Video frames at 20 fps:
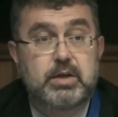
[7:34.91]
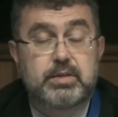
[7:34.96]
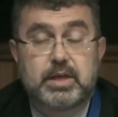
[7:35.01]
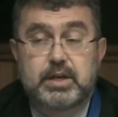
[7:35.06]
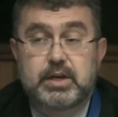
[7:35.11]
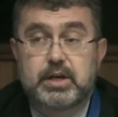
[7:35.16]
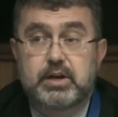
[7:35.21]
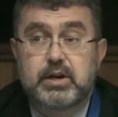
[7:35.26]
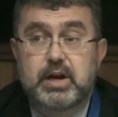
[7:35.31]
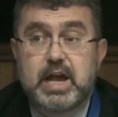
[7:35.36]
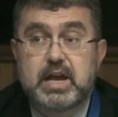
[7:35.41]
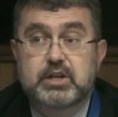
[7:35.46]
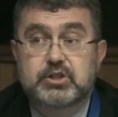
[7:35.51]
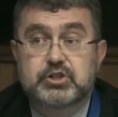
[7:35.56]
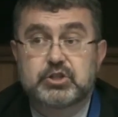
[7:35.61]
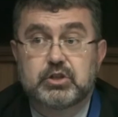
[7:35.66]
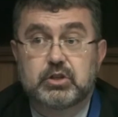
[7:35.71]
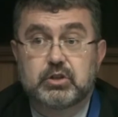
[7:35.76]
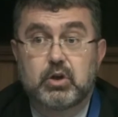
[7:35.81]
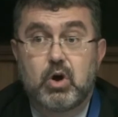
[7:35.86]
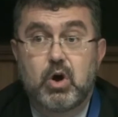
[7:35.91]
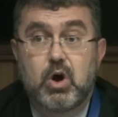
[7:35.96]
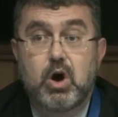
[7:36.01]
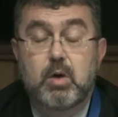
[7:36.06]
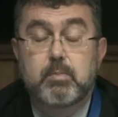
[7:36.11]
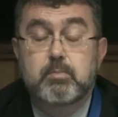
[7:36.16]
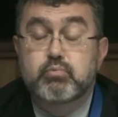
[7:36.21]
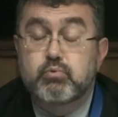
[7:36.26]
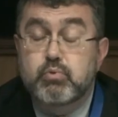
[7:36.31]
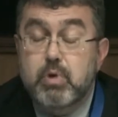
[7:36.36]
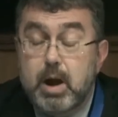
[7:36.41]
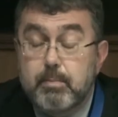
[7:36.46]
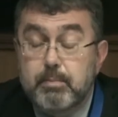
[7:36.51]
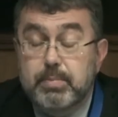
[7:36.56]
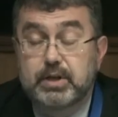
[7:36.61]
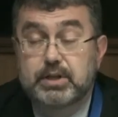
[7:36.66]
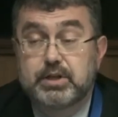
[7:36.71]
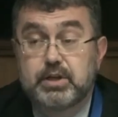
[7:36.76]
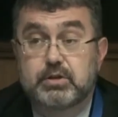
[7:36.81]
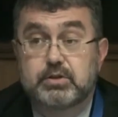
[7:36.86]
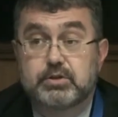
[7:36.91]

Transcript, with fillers: That international law, properly